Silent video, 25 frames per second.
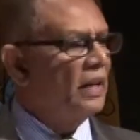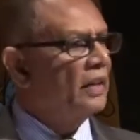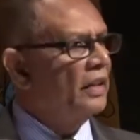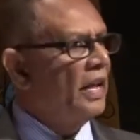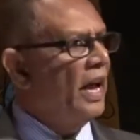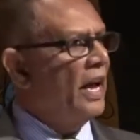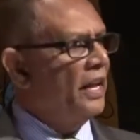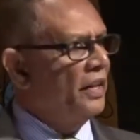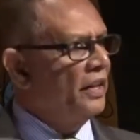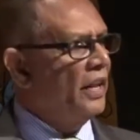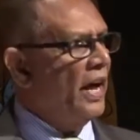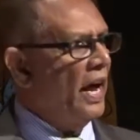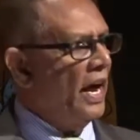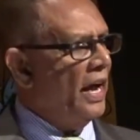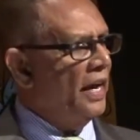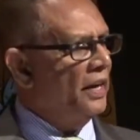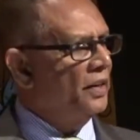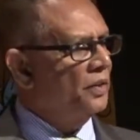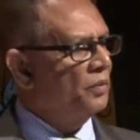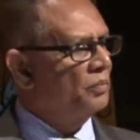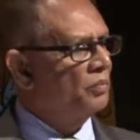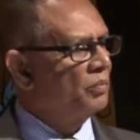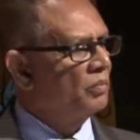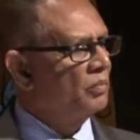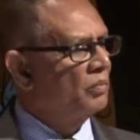than
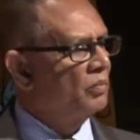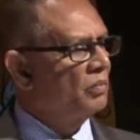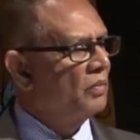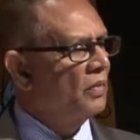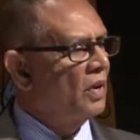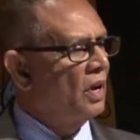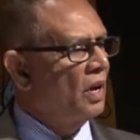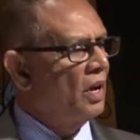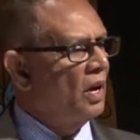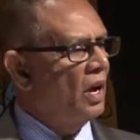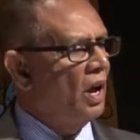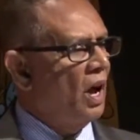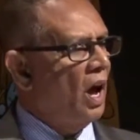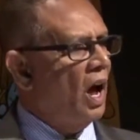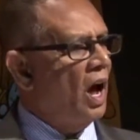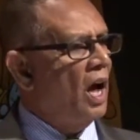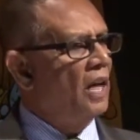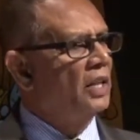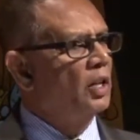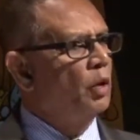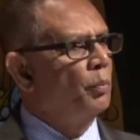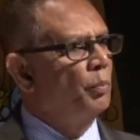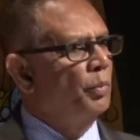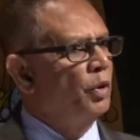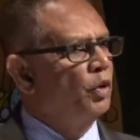that
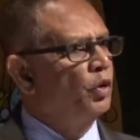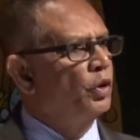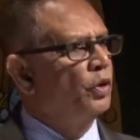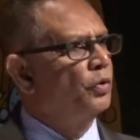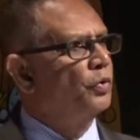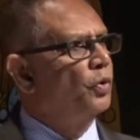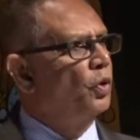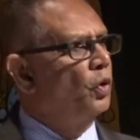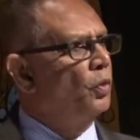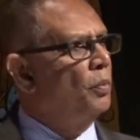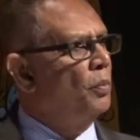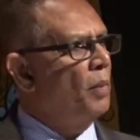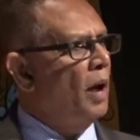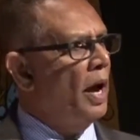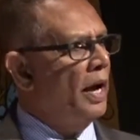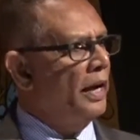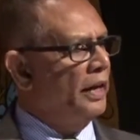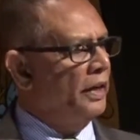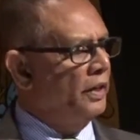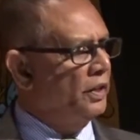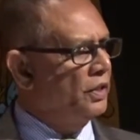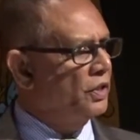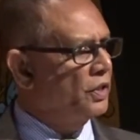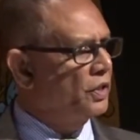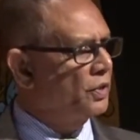are the beautiful
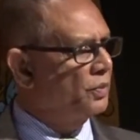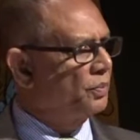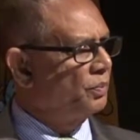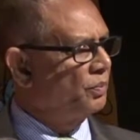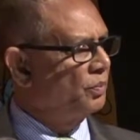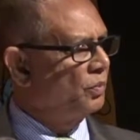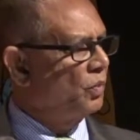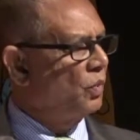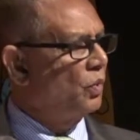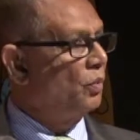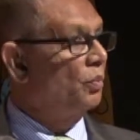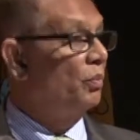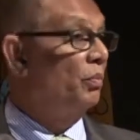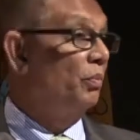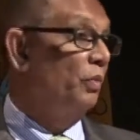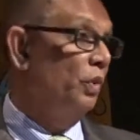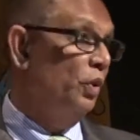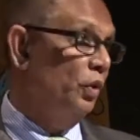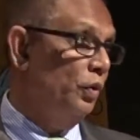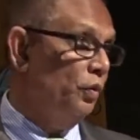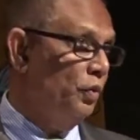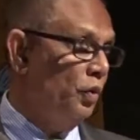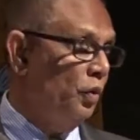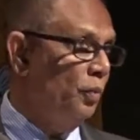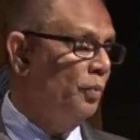minds,
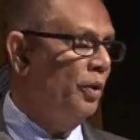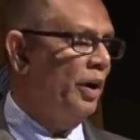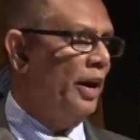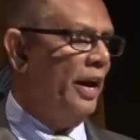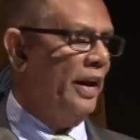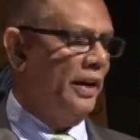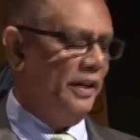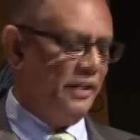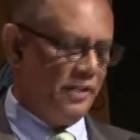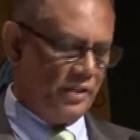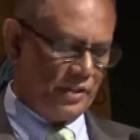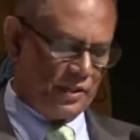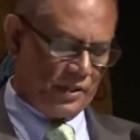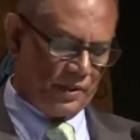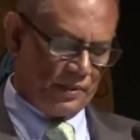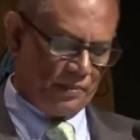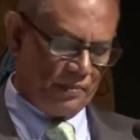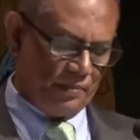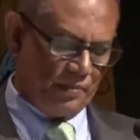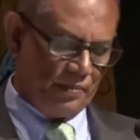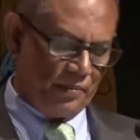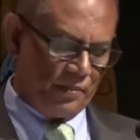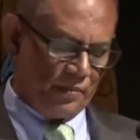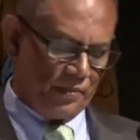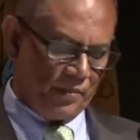beautiful brains
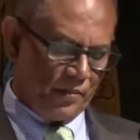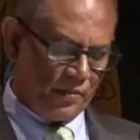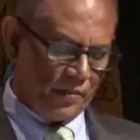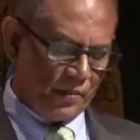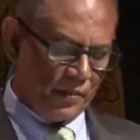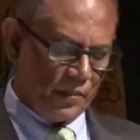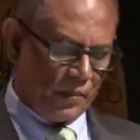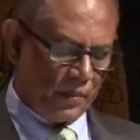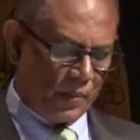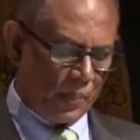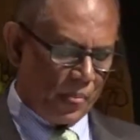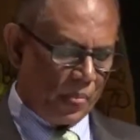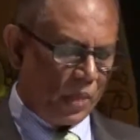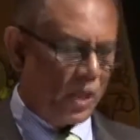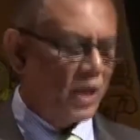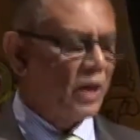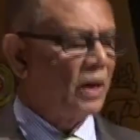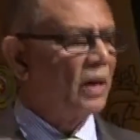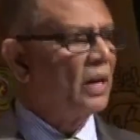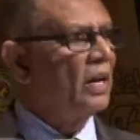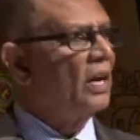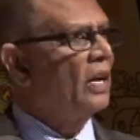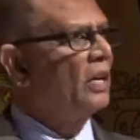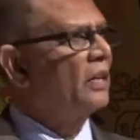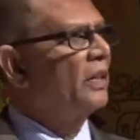
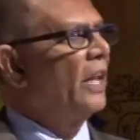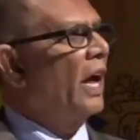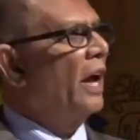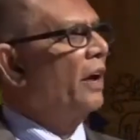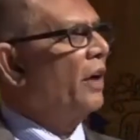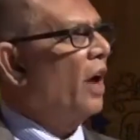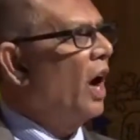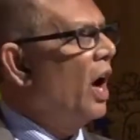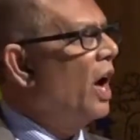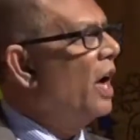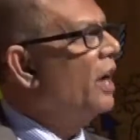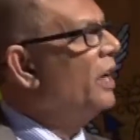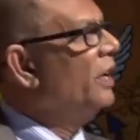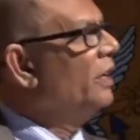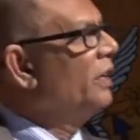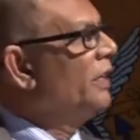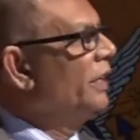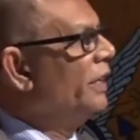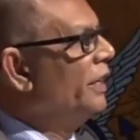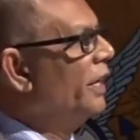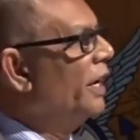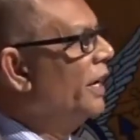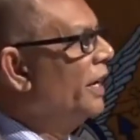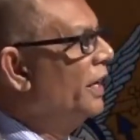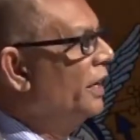that are
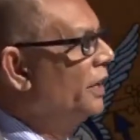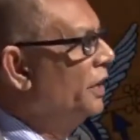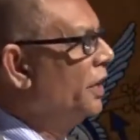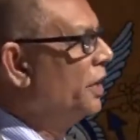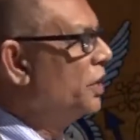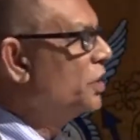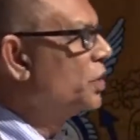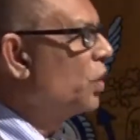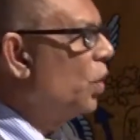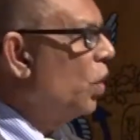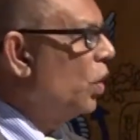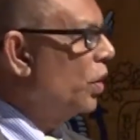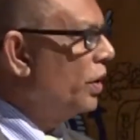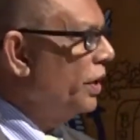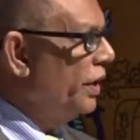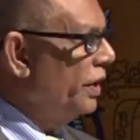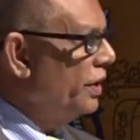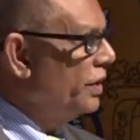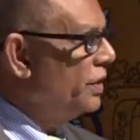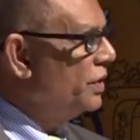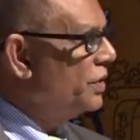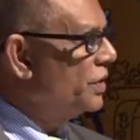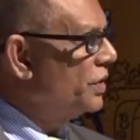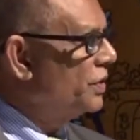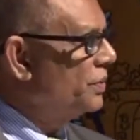here in this
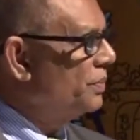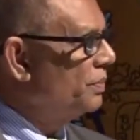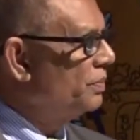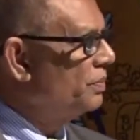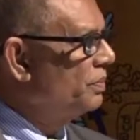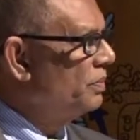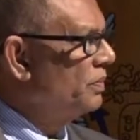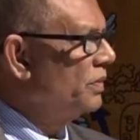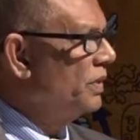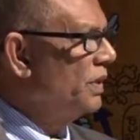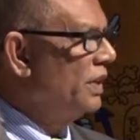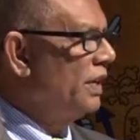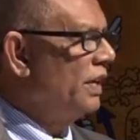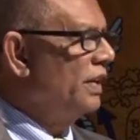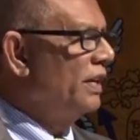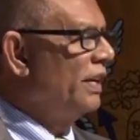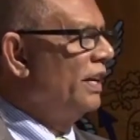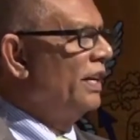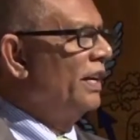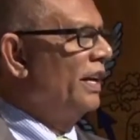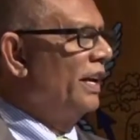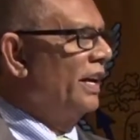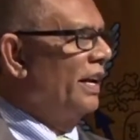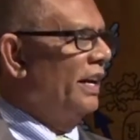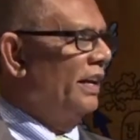audience,
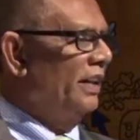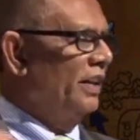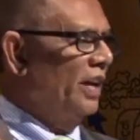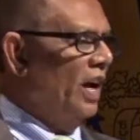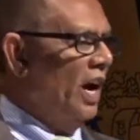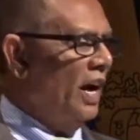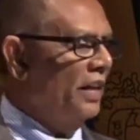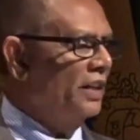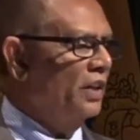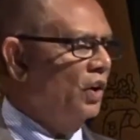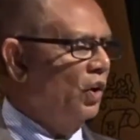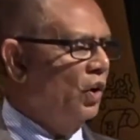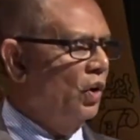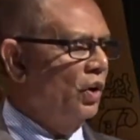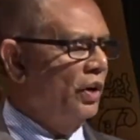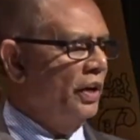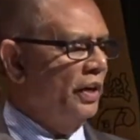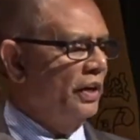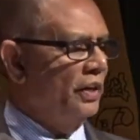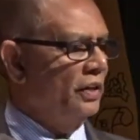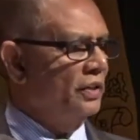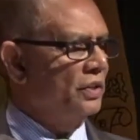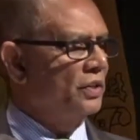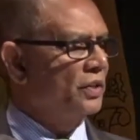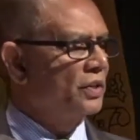in the other
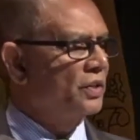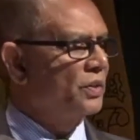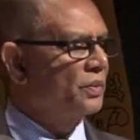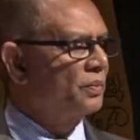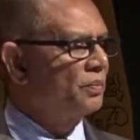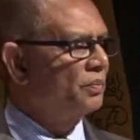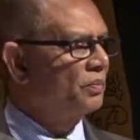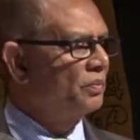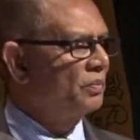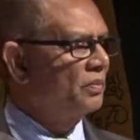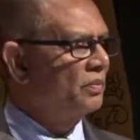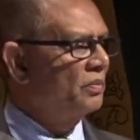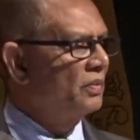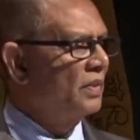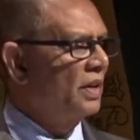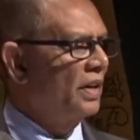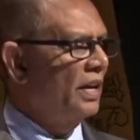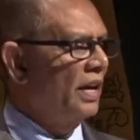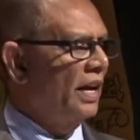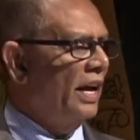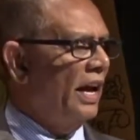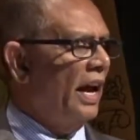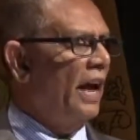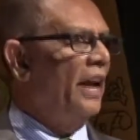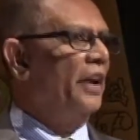audience,
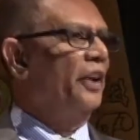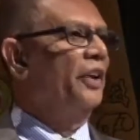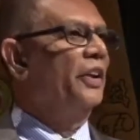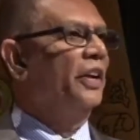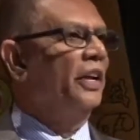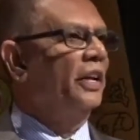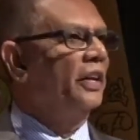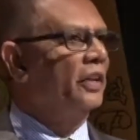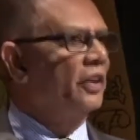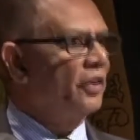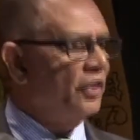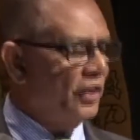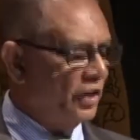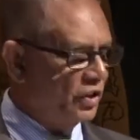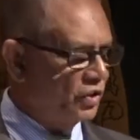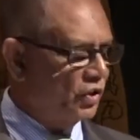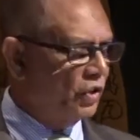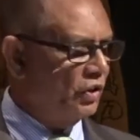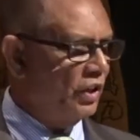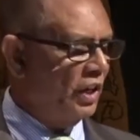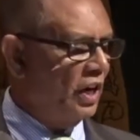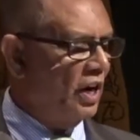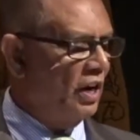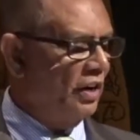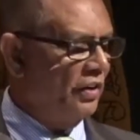and in the rest
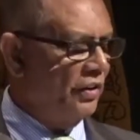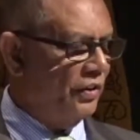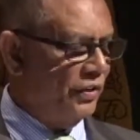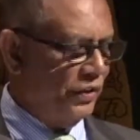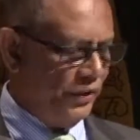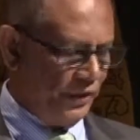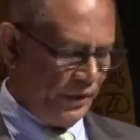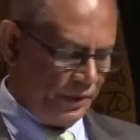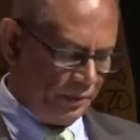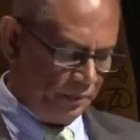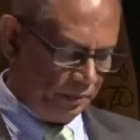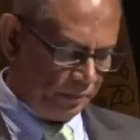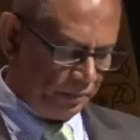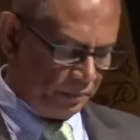of the country.